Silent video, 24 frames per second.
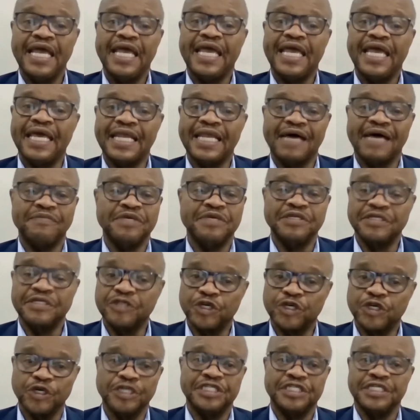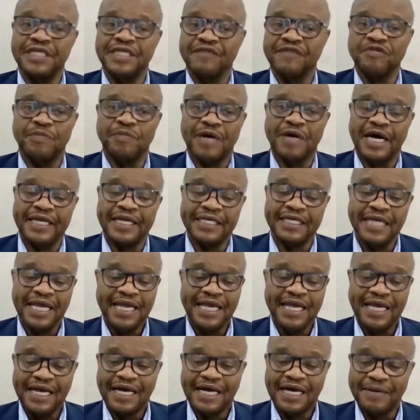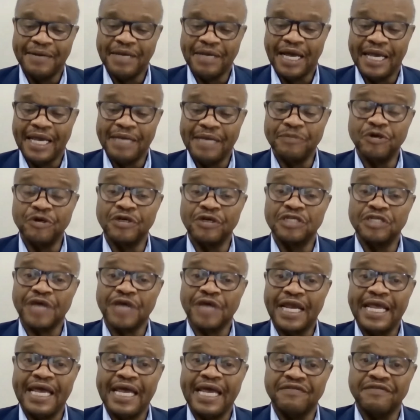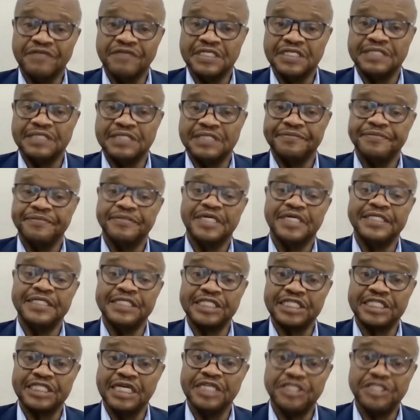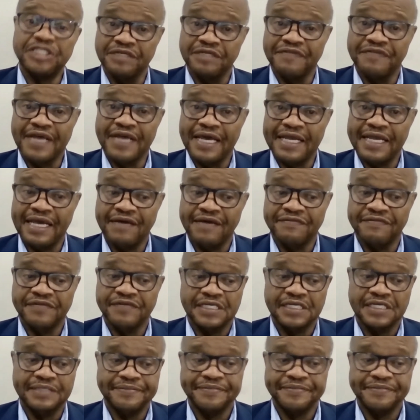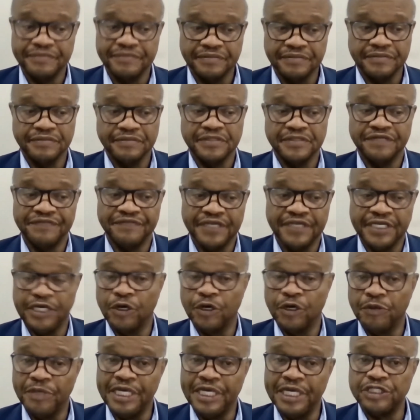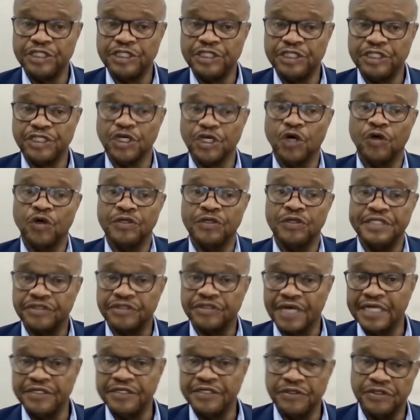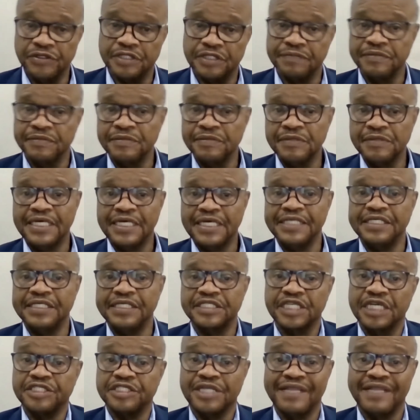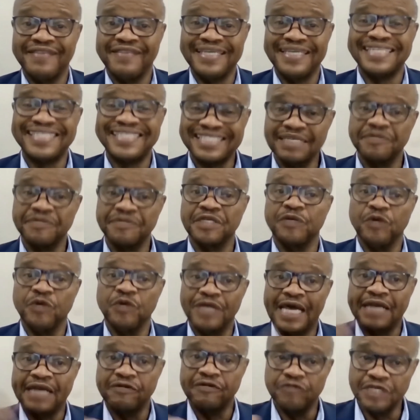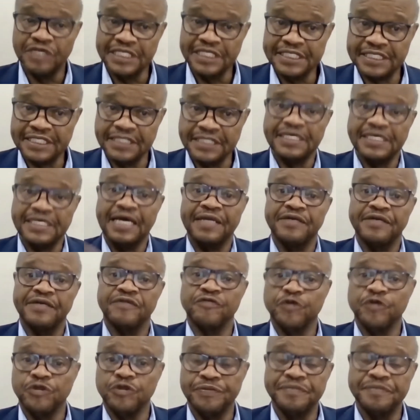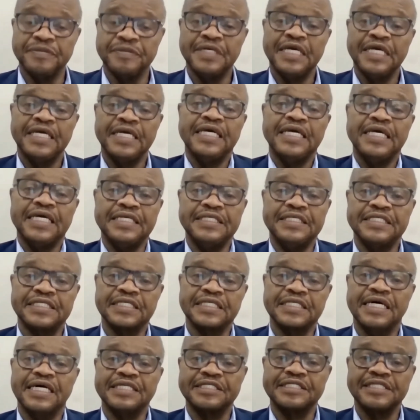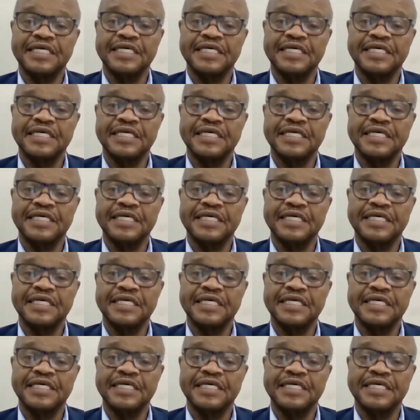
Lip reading: And I've been encouraging everybody. I am going to try to have a discussion of that, have the video being shown and try to do a discussion. I think it's something we got to really sit down in the room and discuss.